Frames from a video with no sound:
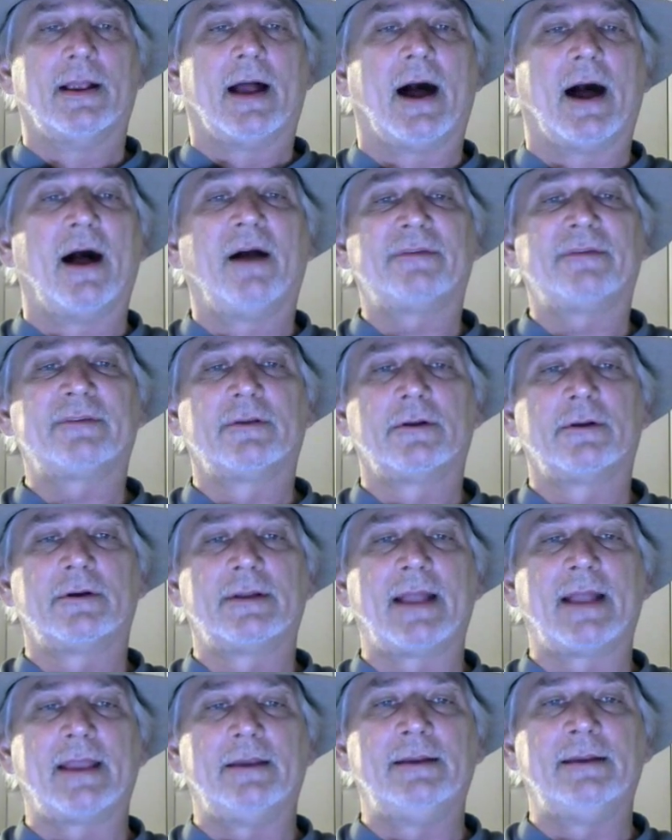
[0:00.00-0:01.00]
I also
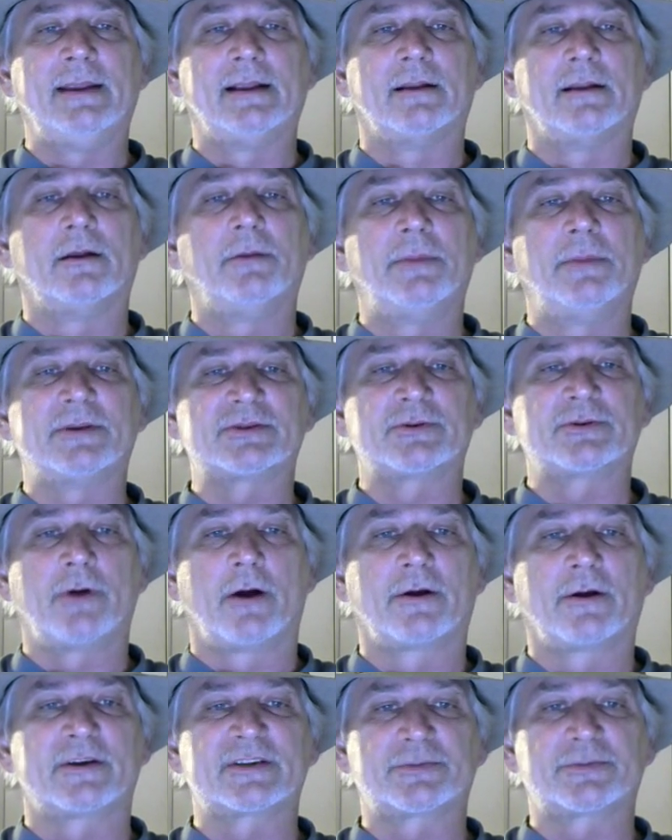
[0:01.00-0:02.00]
learned that you need a little bit
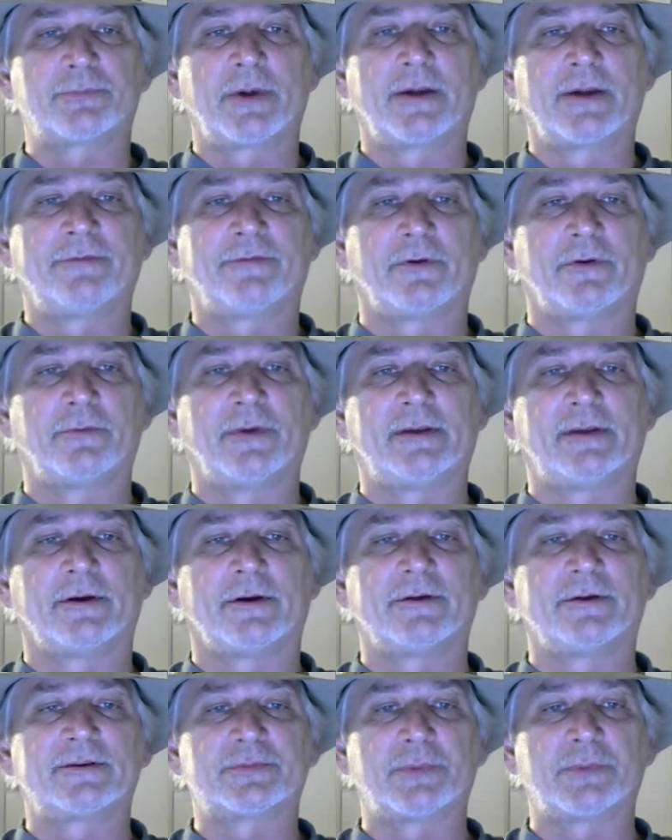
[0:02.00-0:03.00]
stronger spring for the
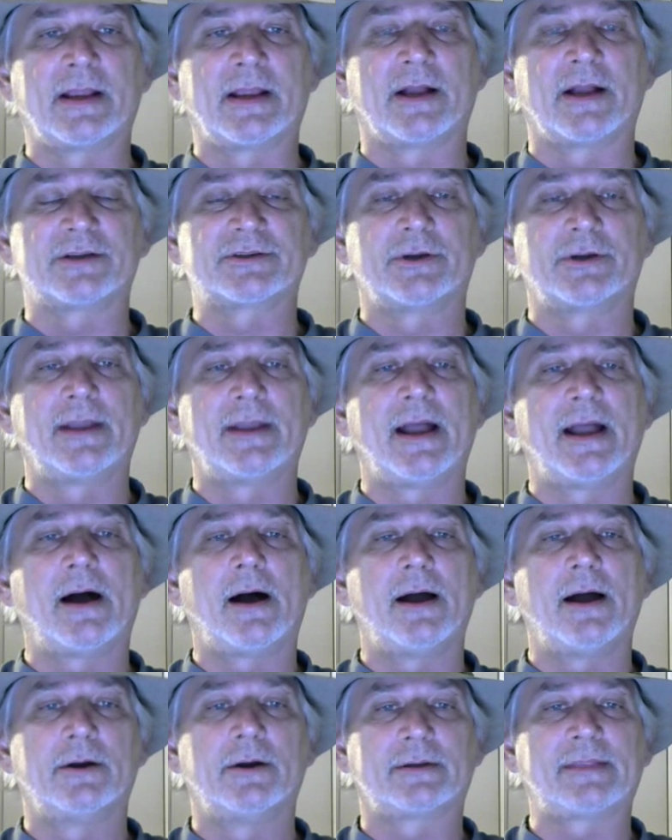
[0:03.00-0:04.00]
return spring. I'll show you how
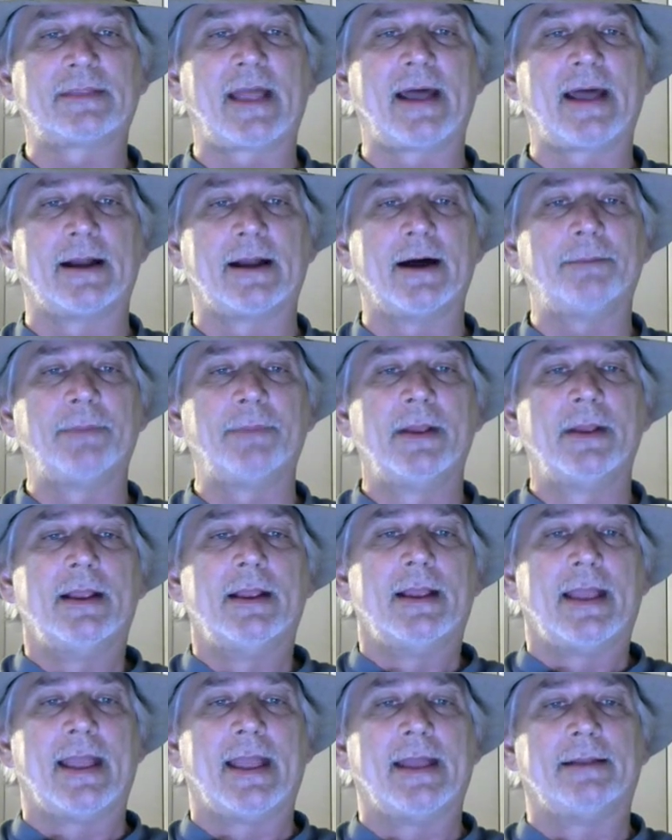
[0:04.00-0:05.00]
I hooked that up,
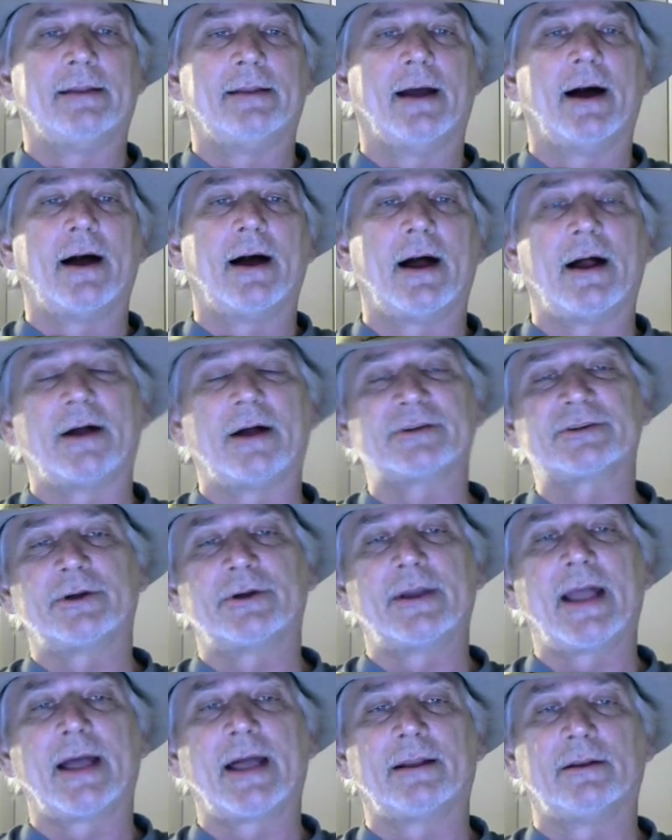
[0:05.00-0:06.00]
and I'll
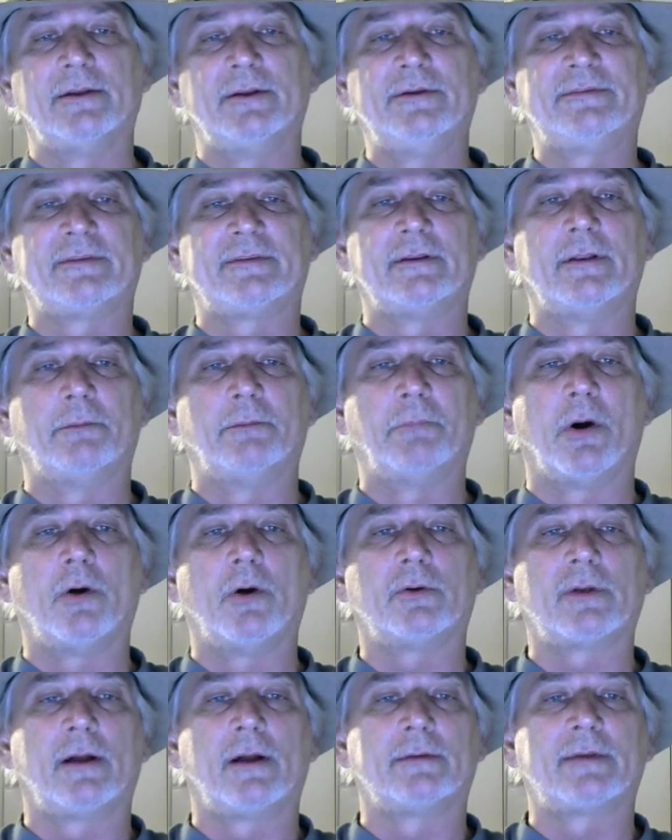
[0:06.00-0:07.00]
show you how to loosen the
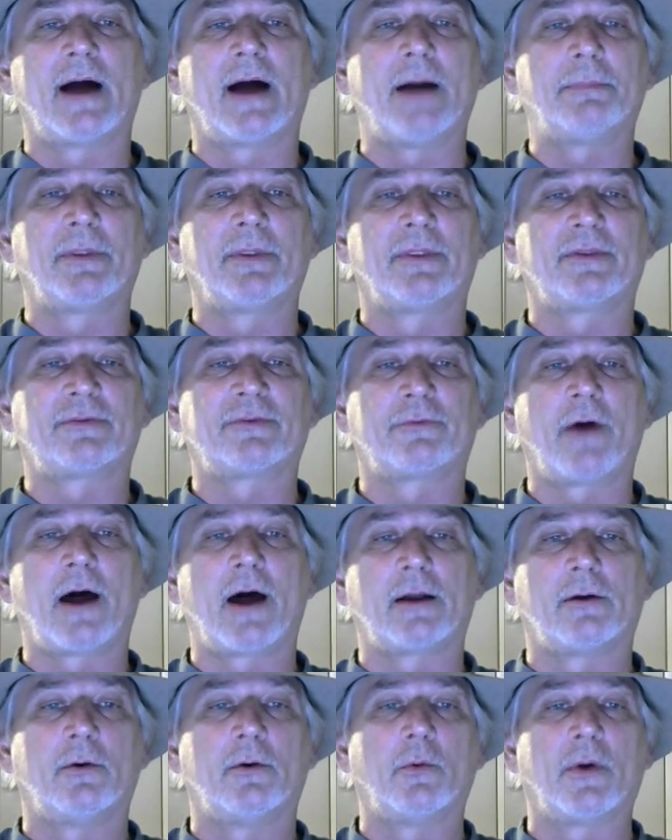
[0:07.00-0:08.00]
bolt on top of the
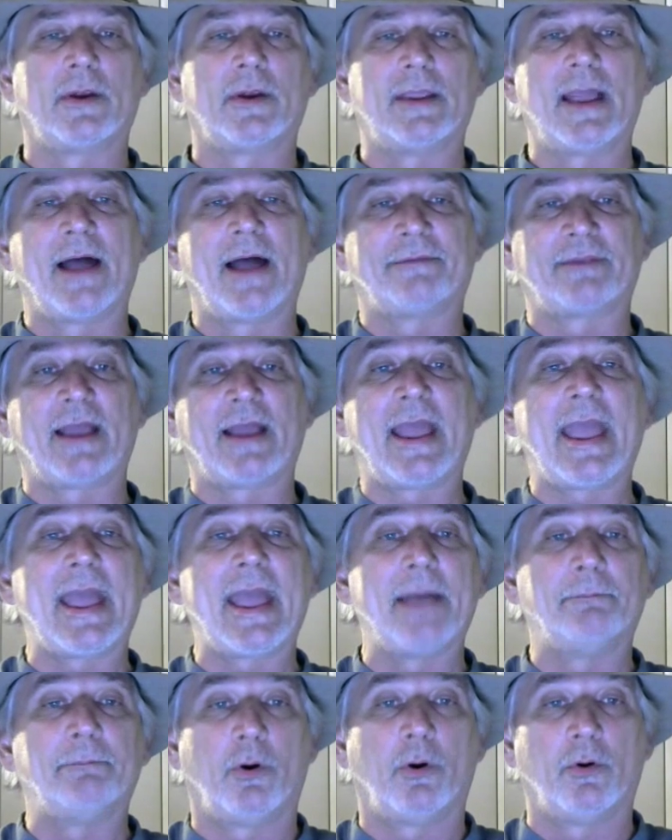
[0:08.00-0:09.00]
throttle, where you have to
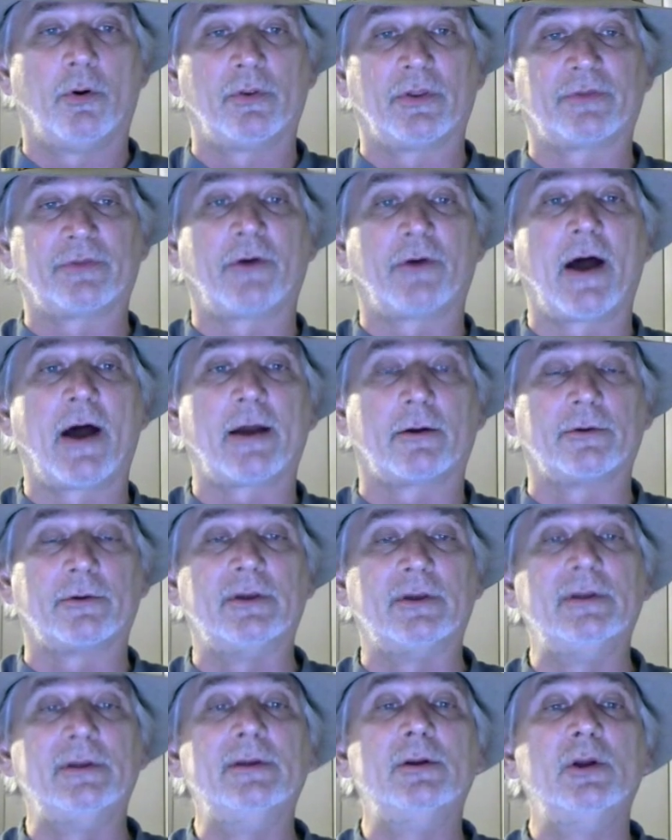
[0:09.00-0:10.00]
hand pull the throttle.
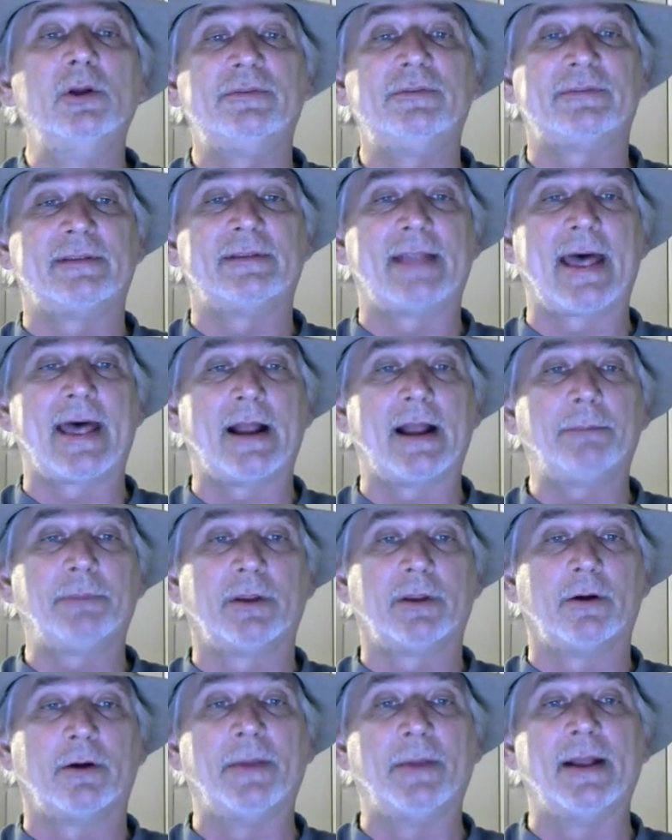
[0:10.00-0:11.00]
You loosen that up a
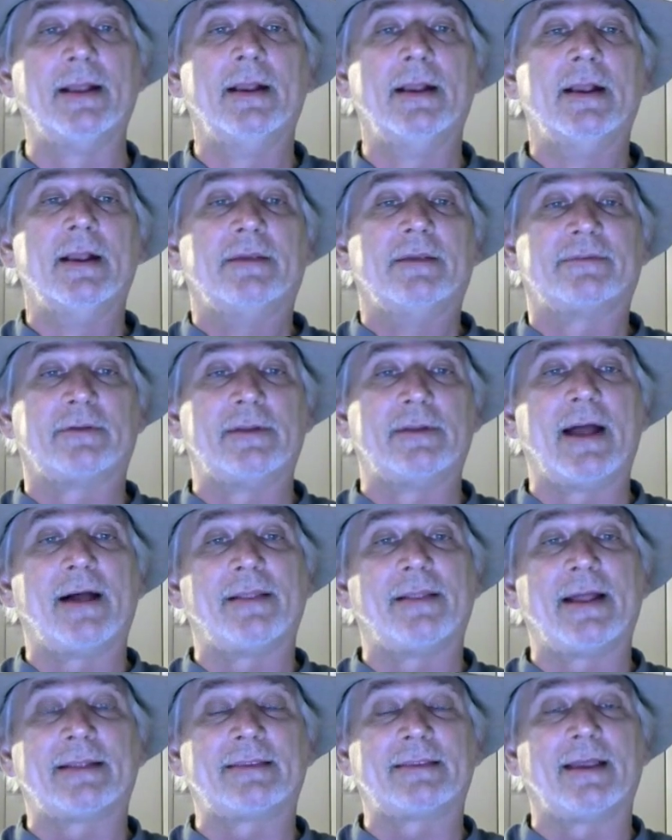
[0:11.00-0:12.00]
little bit, so
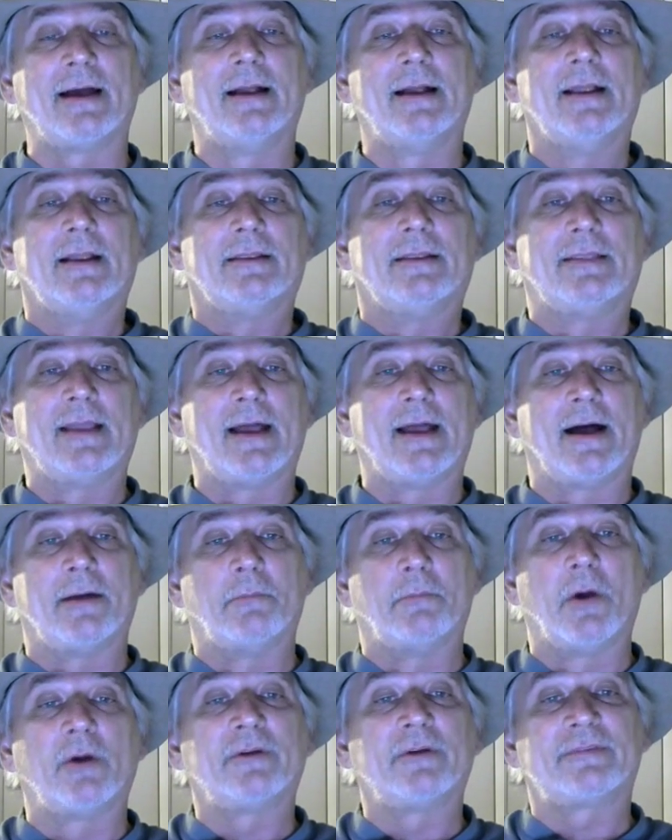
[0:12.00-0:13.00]
now that the
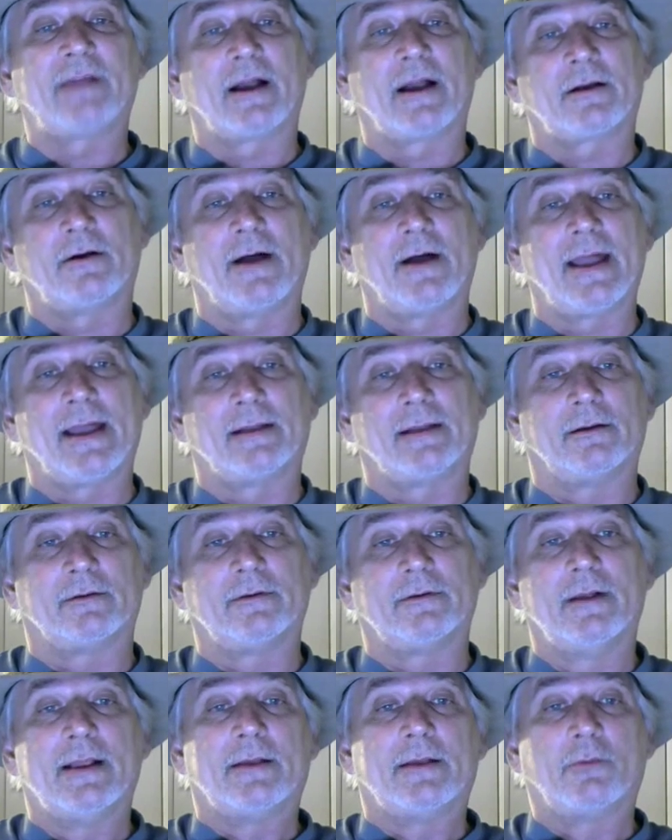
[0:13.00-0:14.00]
motorcycle
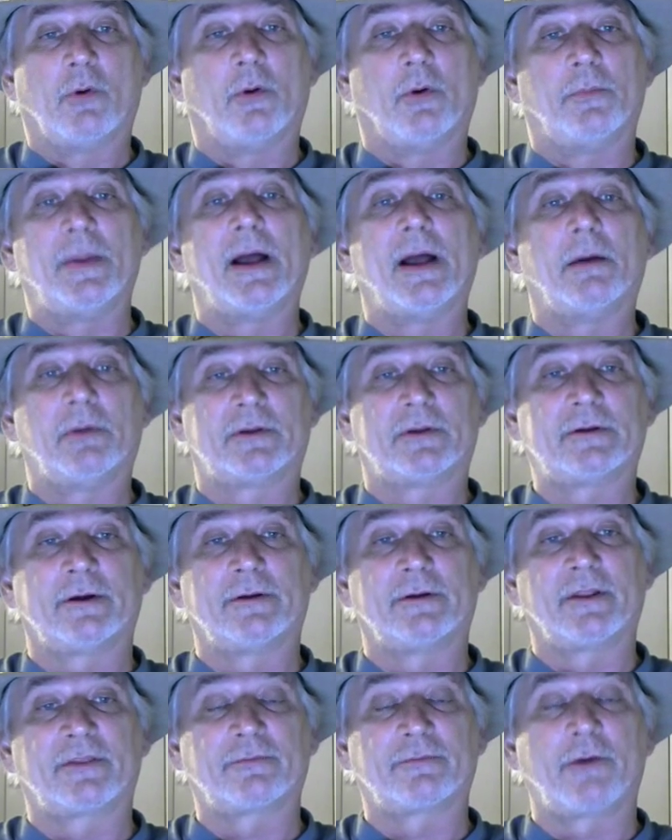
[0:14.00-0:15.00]
handle will be able to
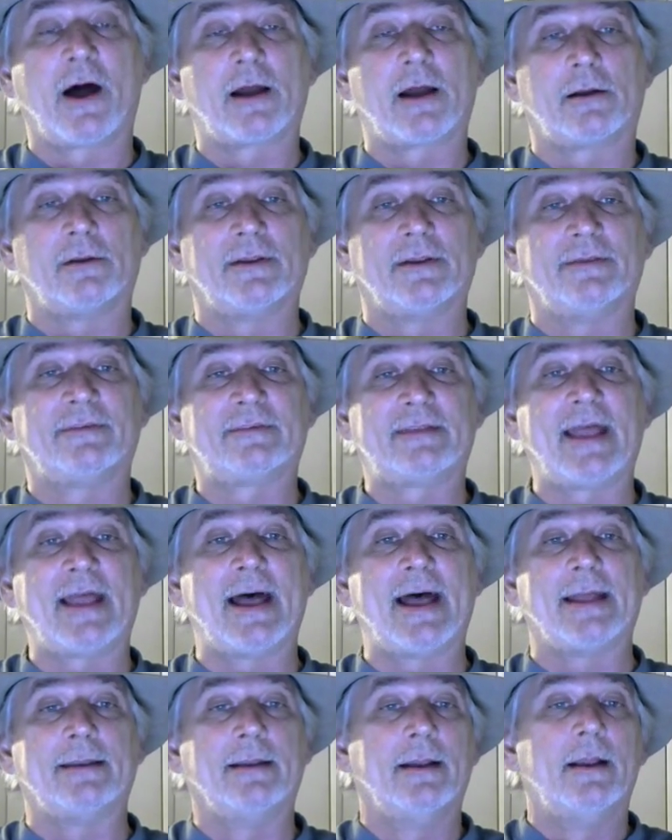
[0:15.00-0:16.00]
turn the throttle
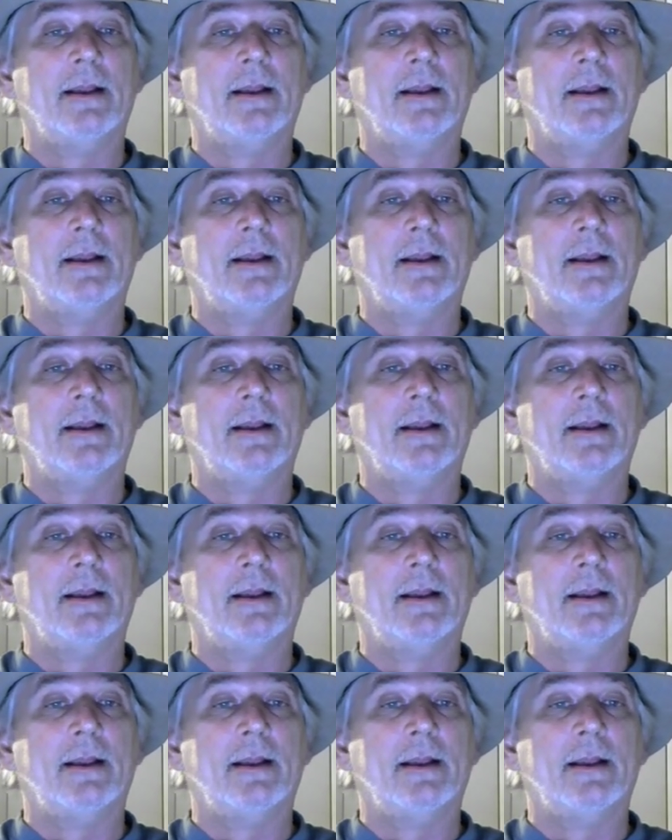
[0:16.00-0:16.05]
instead.